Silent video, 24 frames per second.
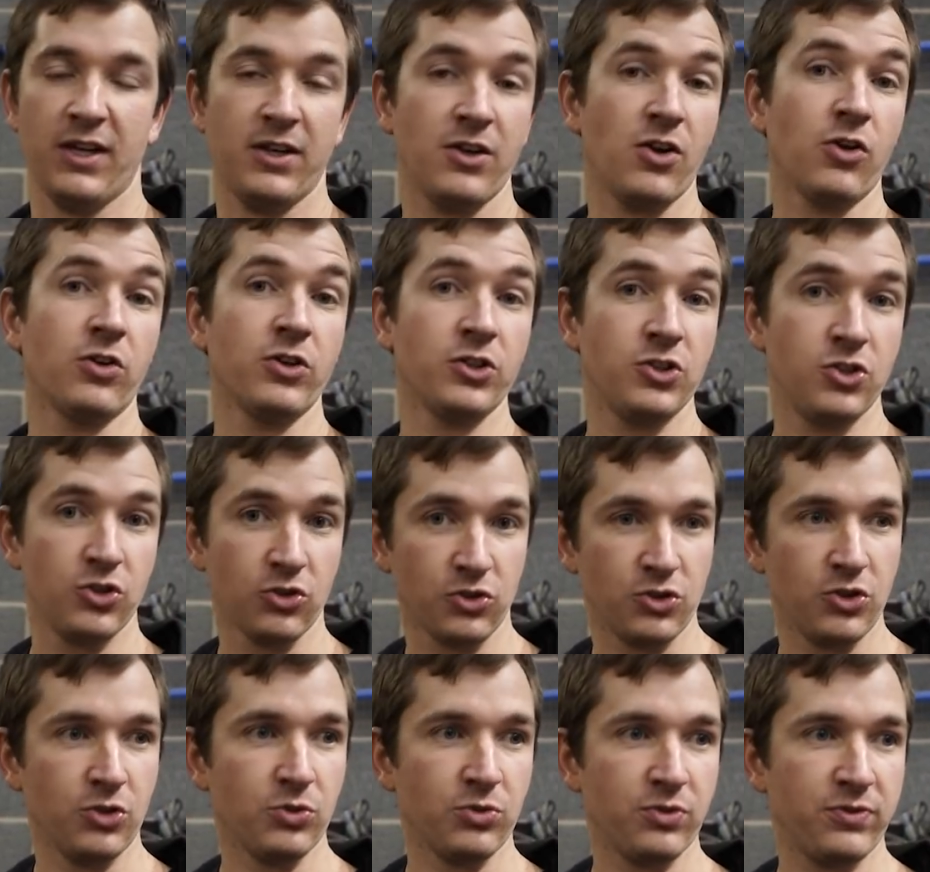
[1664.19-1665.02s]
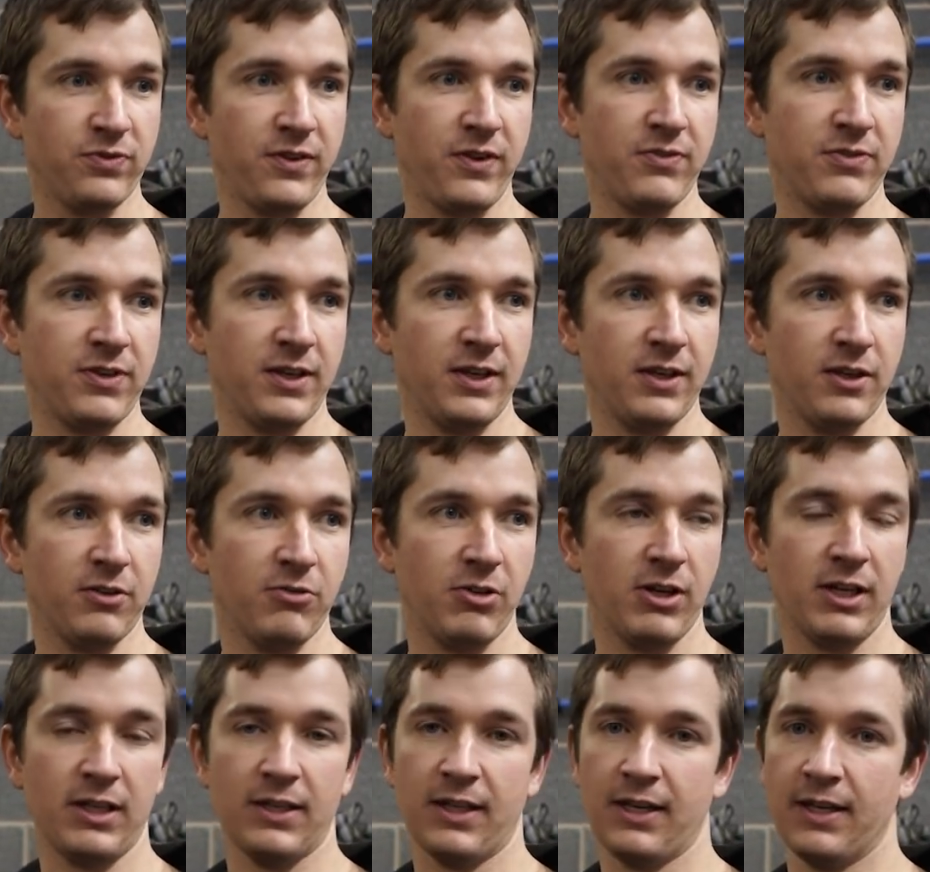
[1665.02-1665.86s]
You only just use 5th gear
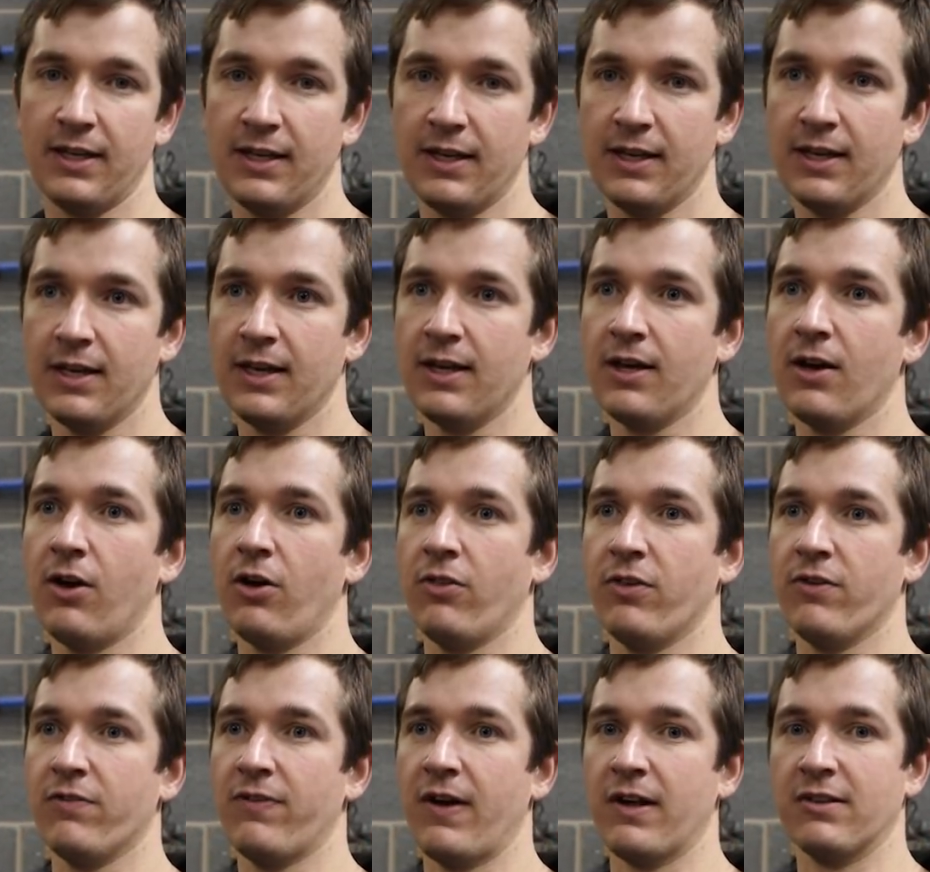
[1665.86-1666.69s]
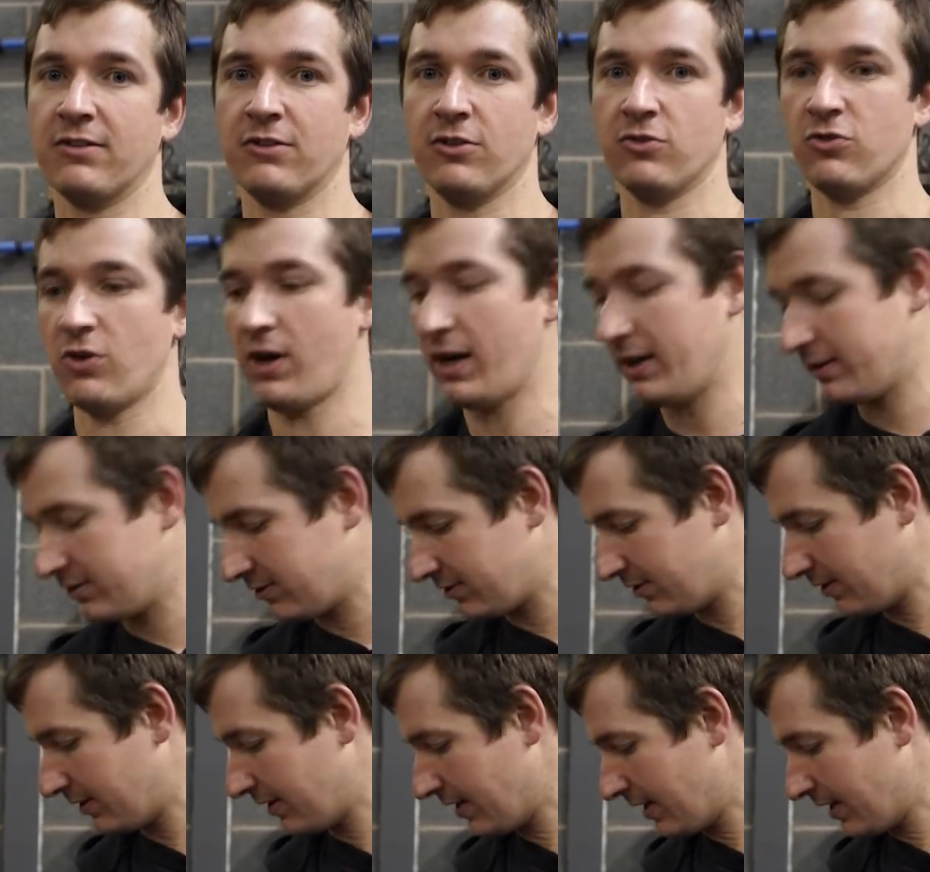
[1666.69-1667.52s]
really on the faster tracks.